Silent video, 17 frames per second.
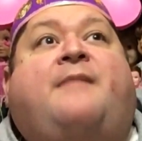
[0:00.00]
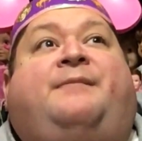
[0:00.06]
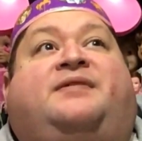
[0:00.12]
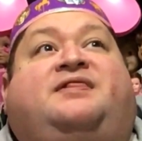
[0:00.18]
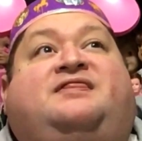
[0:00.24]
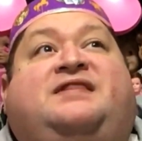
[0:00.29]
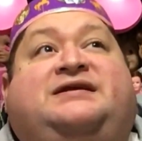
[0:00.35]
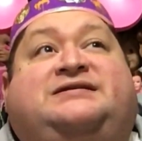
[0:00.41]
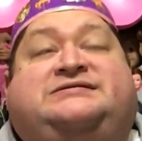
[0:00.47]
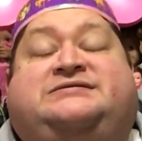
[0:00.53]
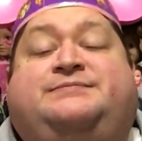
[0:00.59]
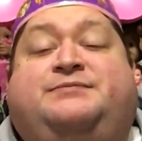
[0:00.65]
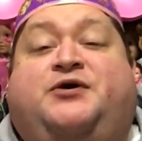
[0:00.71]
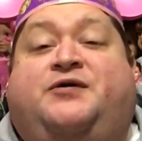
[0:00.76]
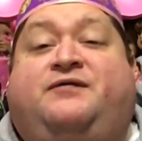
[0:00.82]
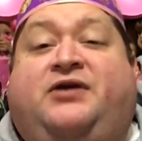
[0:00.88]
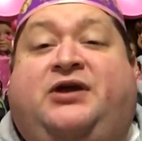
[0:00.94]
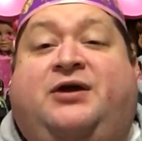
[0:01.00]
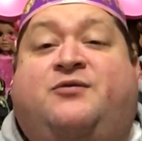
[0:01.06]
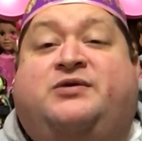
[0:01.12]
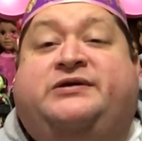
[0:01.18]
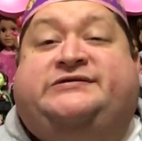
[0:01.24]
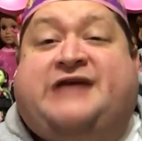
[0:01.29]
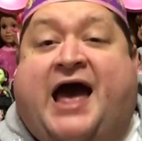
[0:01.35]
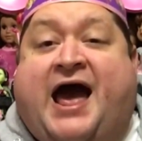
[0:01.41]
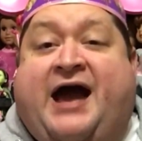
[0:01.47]
But this movie
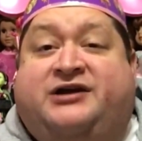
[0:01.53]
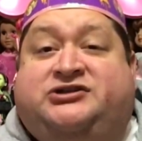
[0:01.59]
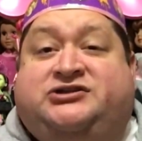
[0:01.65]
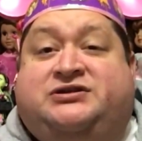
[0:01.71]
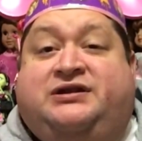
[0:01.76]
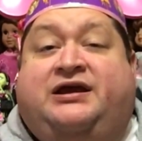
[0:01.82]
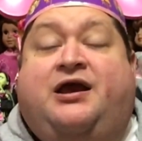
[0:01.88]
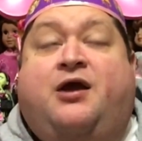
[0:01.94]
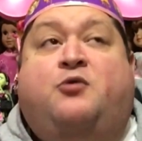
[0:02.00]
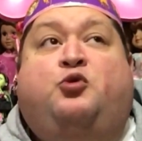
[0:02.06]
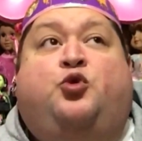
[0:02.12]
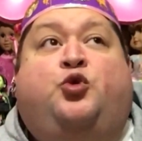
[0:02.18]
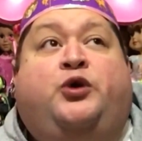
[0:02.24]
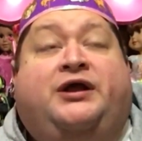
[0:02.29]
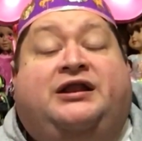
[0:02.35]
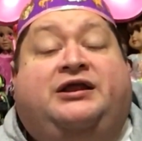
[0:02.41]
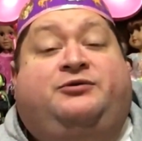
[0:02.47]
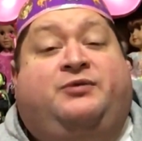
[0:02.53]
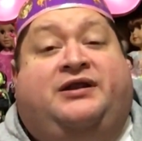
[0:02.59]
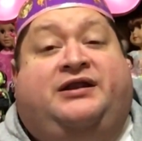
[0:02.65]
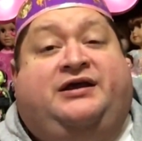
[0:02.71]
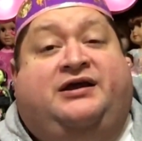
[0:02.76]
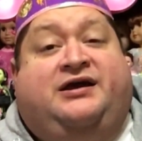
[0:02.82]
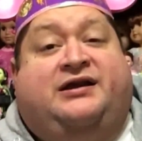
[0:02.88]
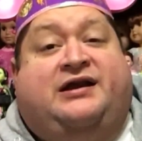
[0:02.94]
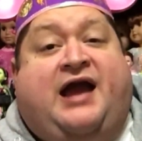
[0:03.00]
was actually really,
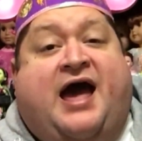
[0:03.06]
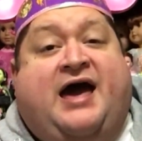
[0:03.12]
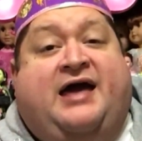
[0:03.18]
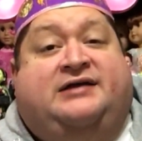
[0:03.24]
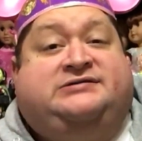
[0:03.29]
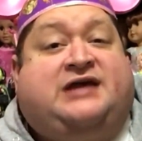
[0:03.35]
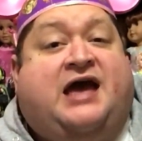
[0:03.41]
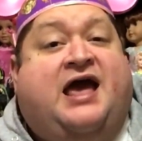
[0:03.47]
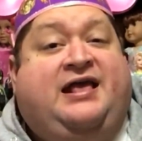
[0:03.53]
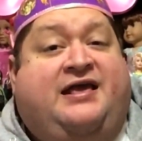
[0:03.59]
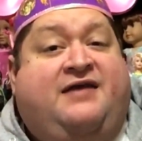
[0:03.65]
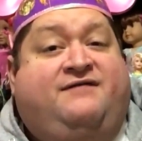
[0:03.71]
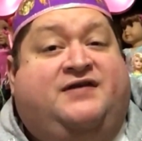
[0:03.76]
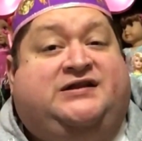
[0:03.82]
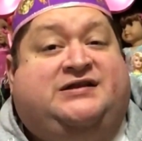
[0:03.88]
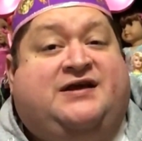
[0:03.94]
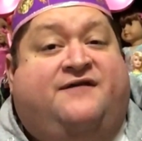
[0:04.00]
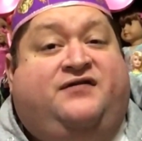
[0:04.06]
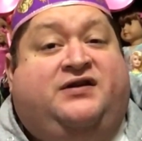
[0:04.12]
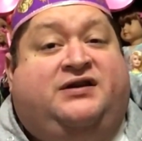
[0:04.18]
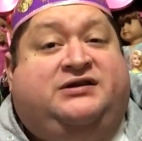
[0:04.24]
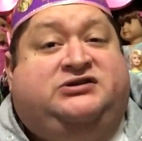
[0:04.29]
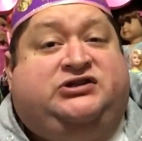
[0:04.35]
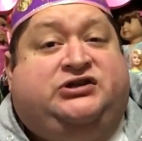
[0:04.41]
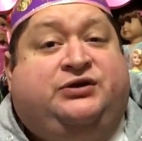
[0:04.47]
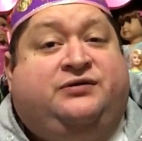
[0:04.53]
really good, guys. I give it
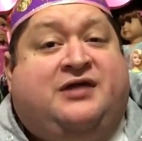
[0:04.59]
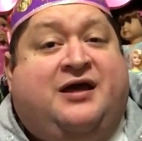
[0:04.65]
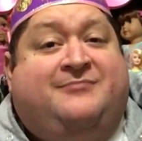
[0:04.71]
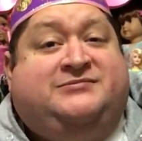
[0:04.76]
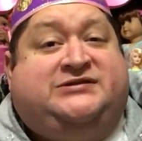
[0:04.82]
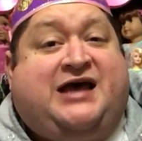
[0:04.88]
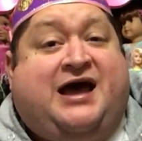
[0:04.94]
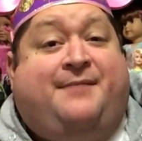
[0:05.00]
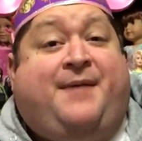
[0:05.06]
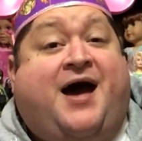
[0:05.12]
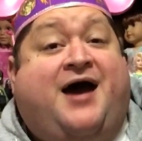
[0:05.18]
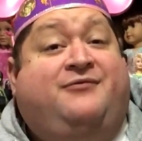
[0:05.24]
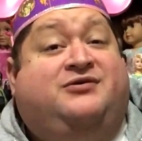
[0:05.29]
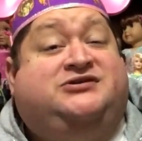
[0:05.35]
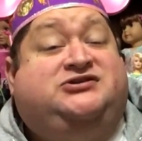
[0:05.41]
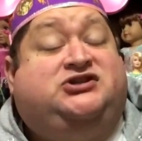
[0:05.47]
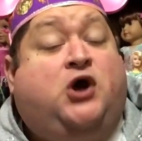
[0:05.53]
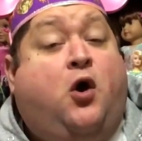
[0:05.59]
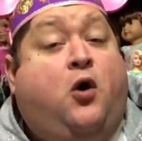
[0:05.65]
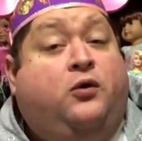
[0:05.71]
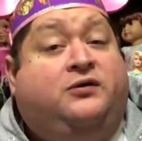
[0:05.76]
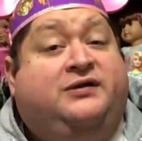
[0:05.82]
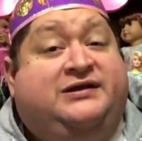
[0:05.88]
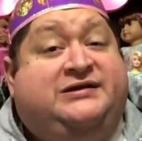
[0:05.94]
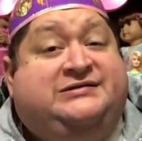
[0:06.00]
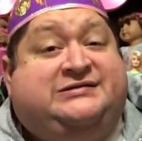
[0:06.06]
definitely 2 thumbs up. I would
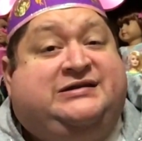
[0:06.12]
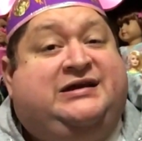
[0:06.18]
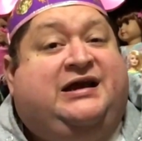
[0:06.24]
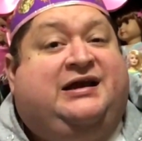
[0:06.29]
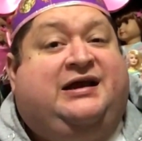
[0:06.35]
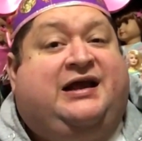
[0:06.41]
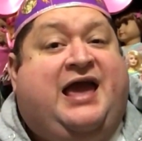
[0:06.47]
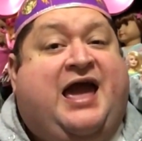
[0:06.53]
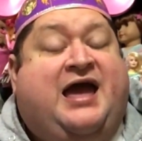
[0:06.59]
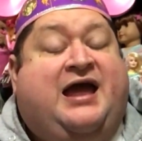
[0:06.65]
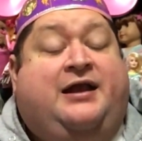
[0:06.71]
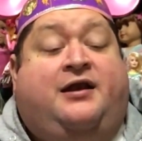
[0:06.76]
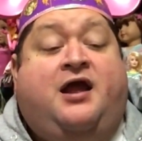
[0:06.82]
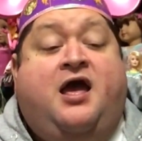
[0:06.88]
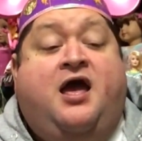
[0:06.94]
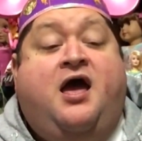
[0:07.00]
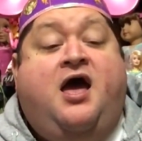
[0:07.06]
totally see it again.